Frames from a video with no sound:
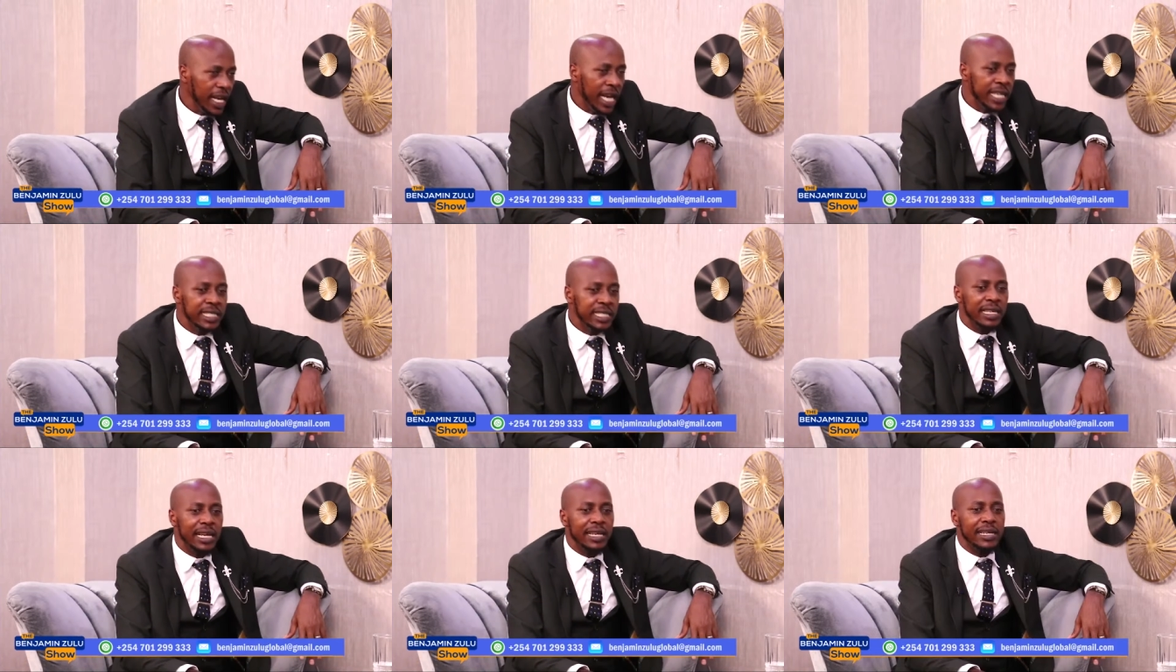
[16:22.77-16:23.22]

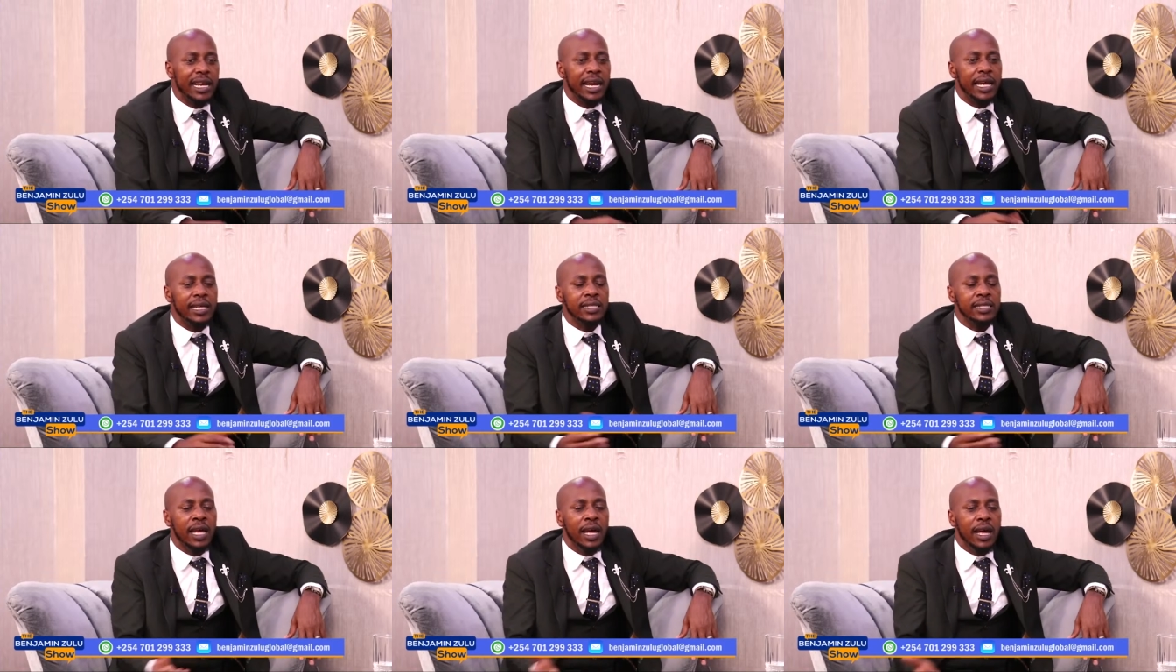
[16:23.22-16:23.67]
Until I
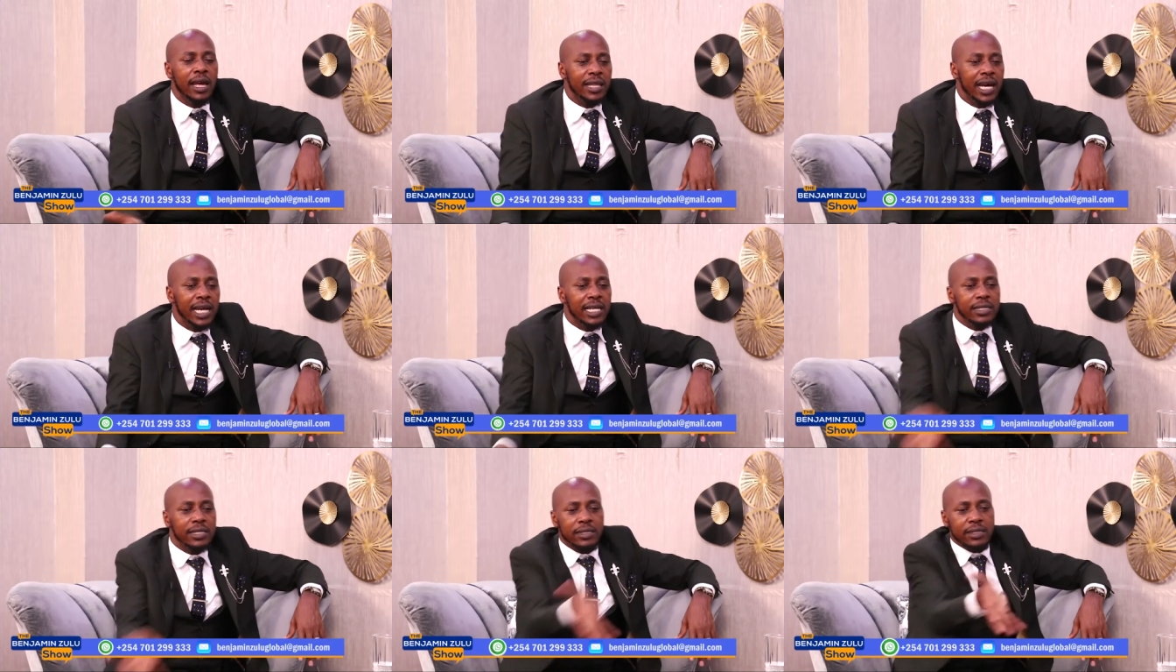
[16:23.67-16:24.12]
realized
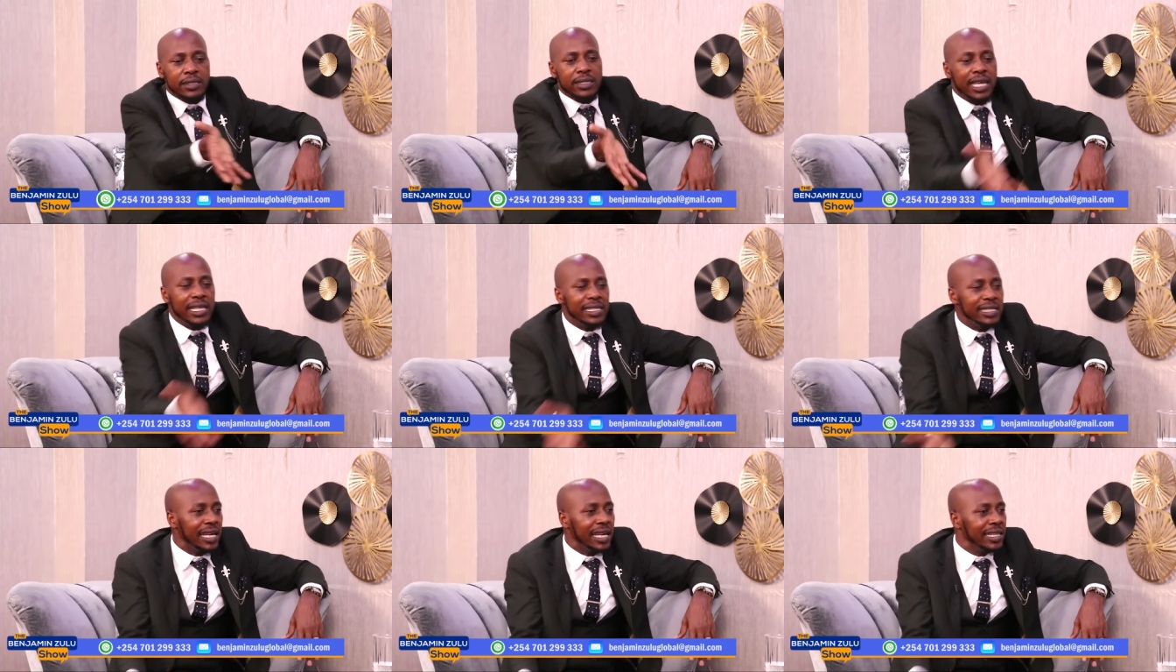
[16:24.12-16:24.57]
that
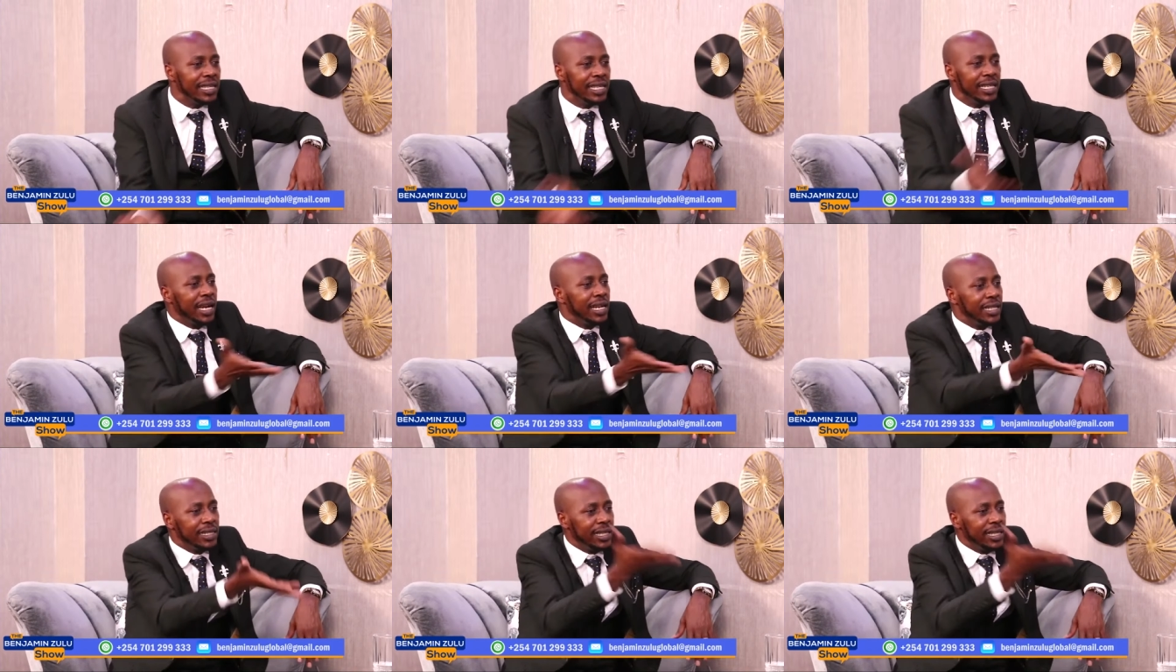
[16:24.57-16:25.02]
sensor thing
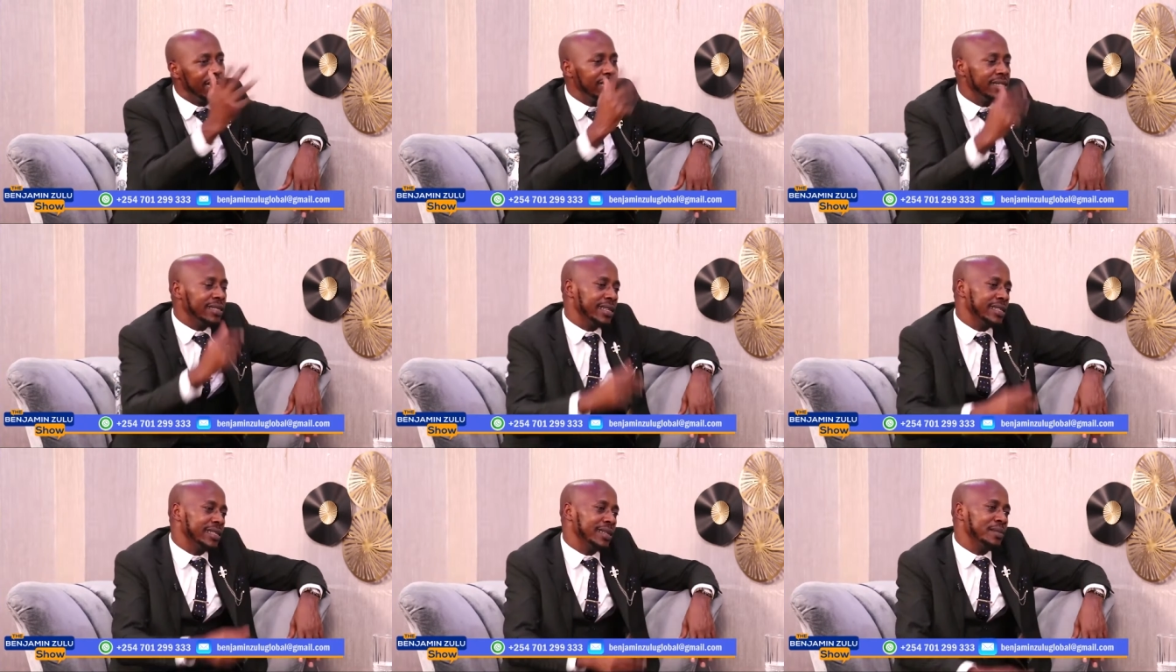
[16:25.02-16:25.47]
can sense
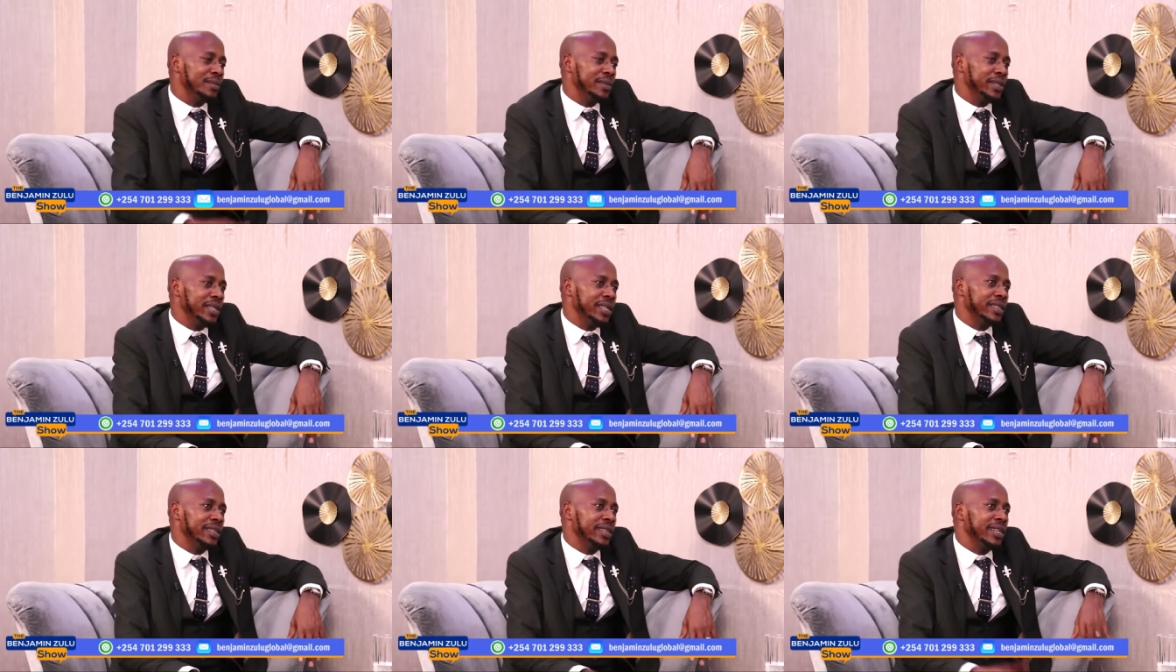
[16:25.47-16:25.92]
the same
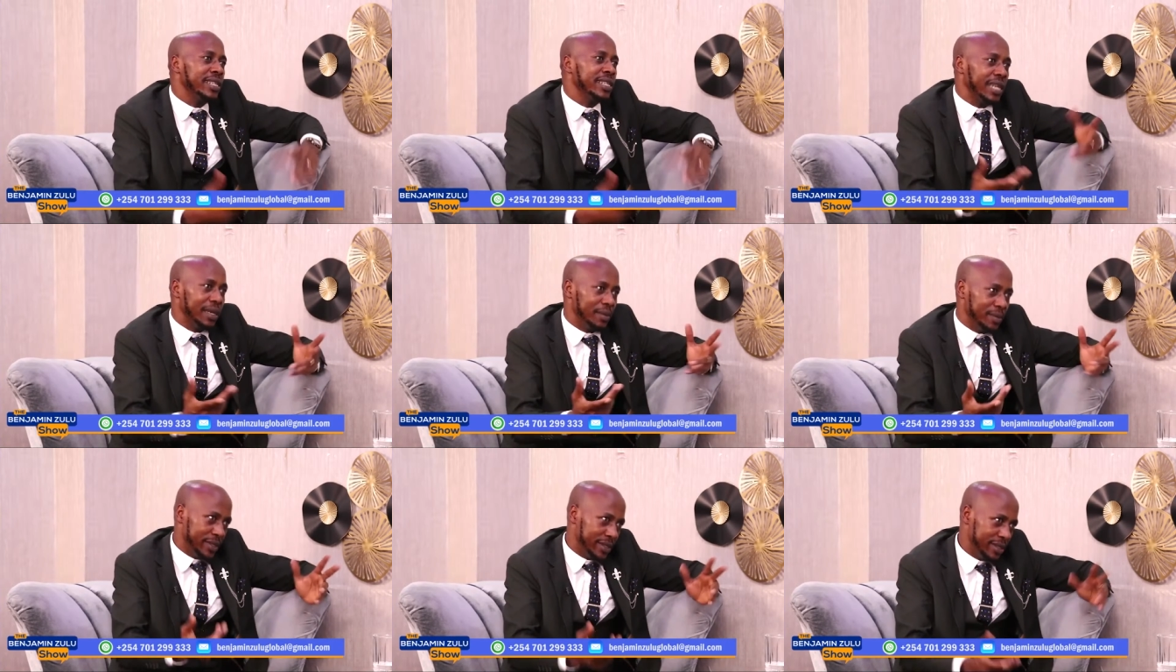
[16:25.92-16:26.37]
thing three
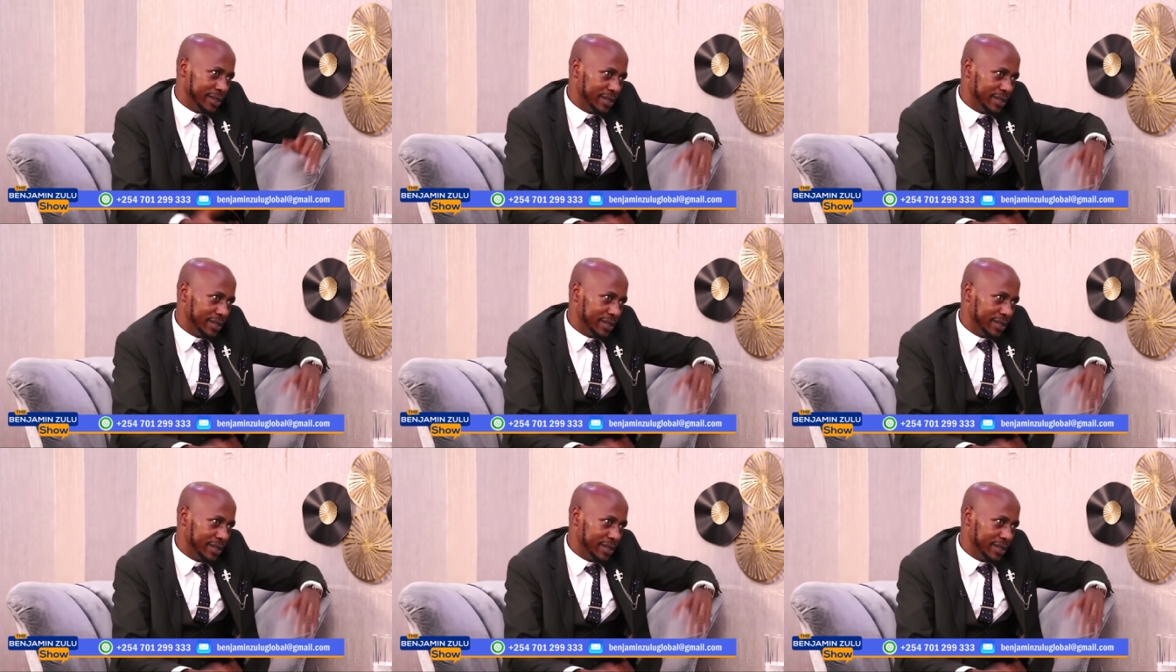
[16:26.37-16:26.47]
times.